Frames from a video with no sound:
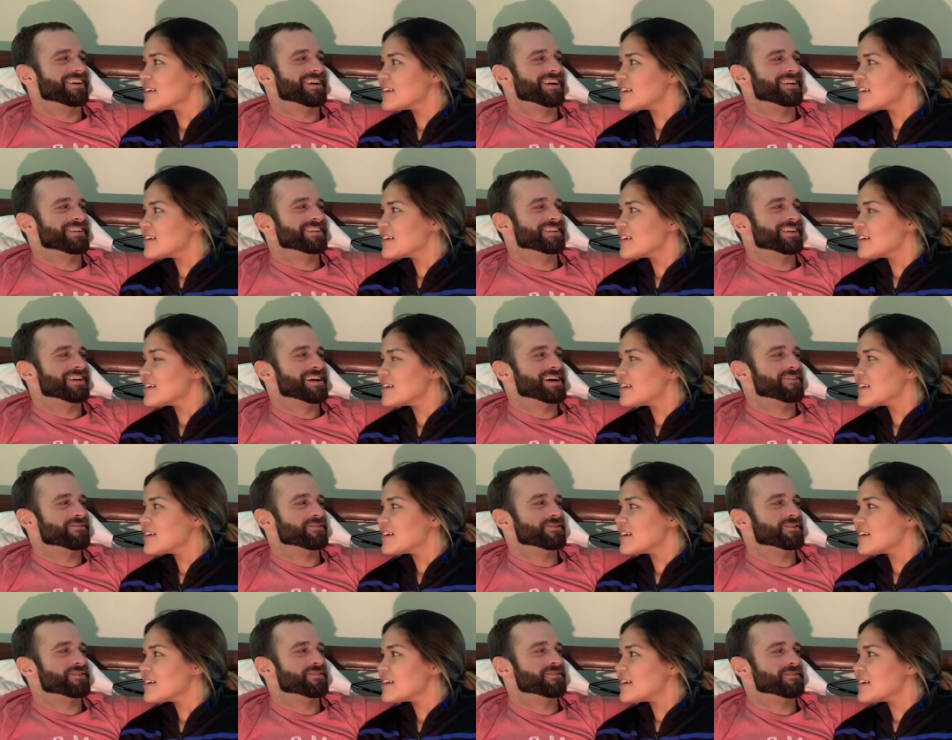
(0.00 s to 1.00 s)
Speaker 1: I did have
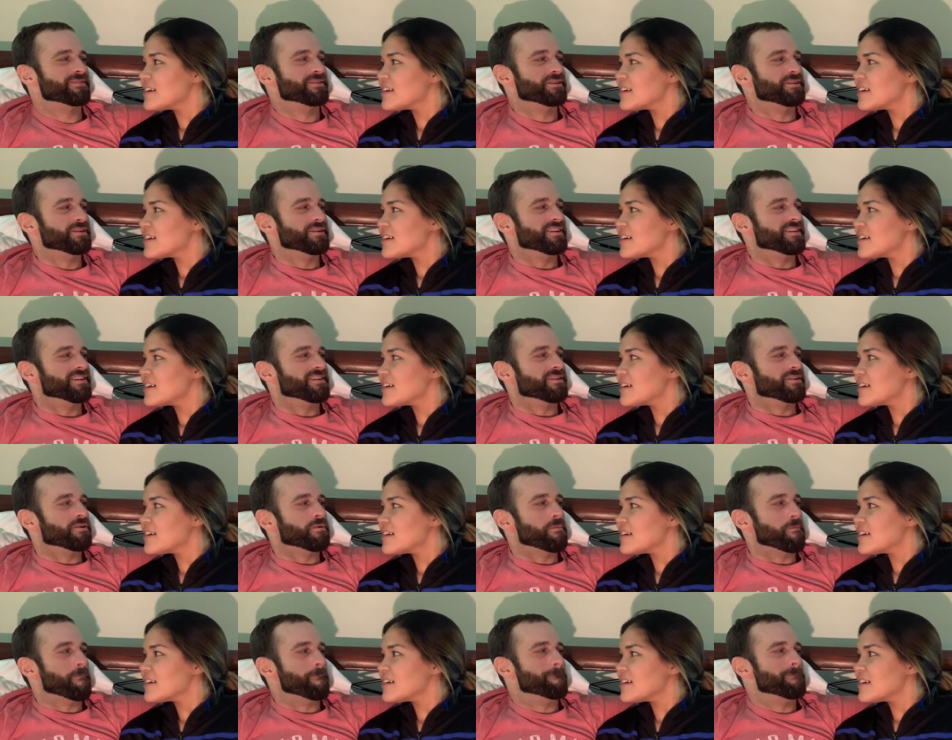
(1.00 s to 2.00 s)
a
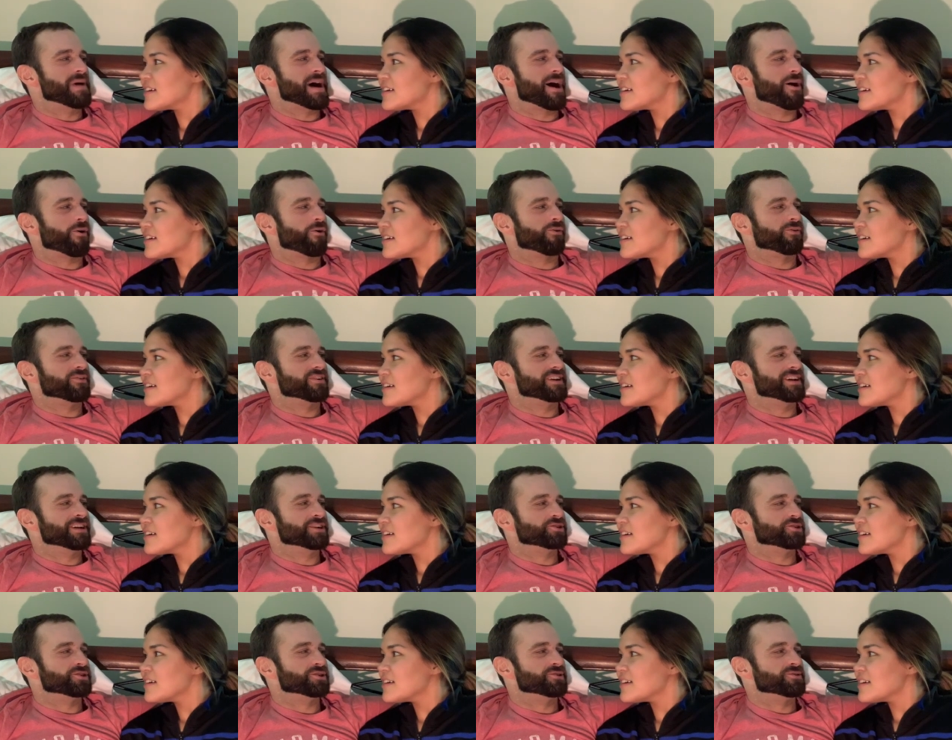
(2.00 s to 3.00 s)
bowel
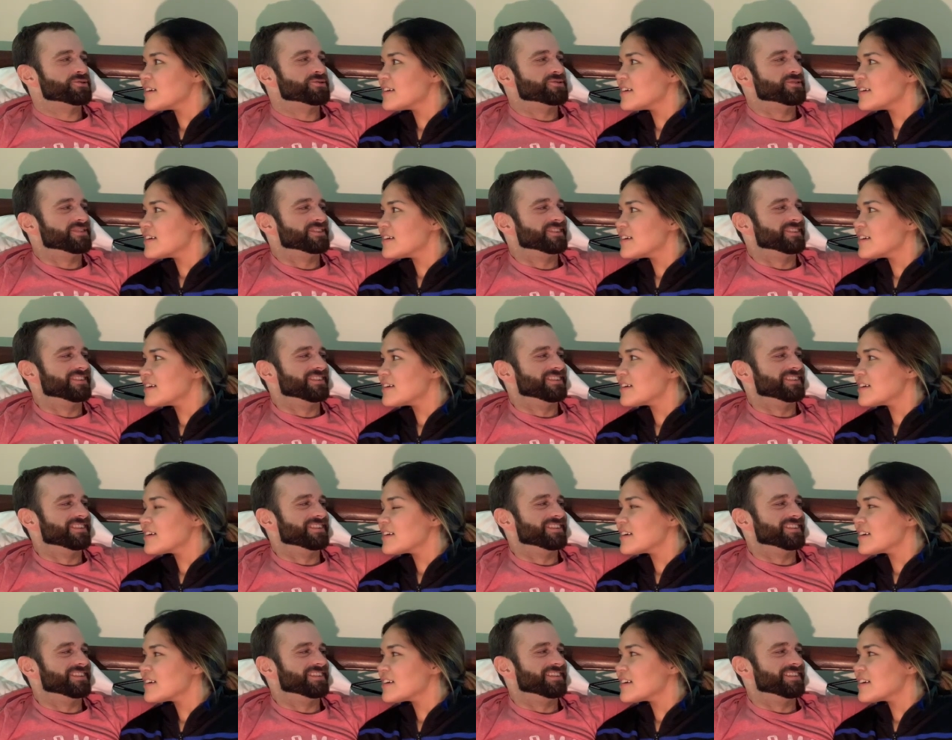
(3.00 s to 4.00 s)
issue.
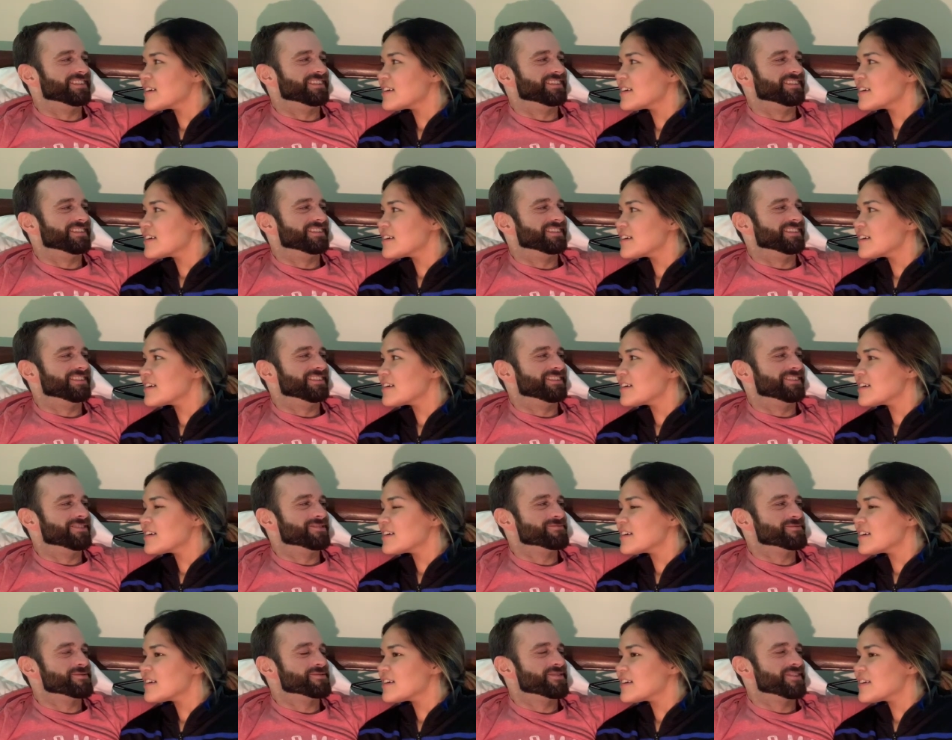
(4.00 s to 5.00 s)
You
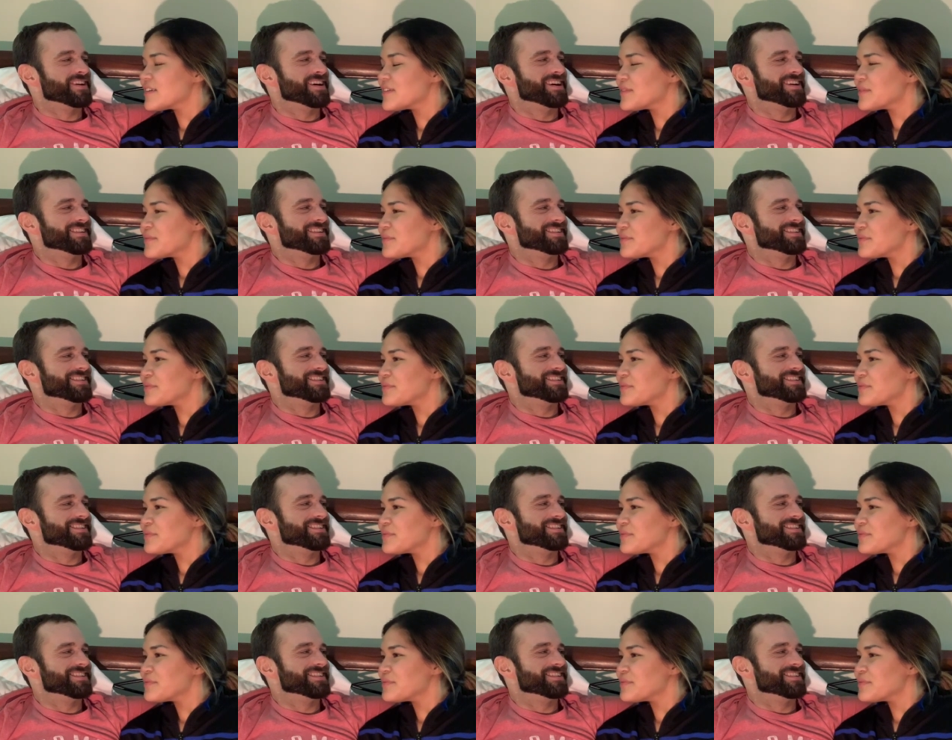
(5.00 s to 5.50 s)
remember that?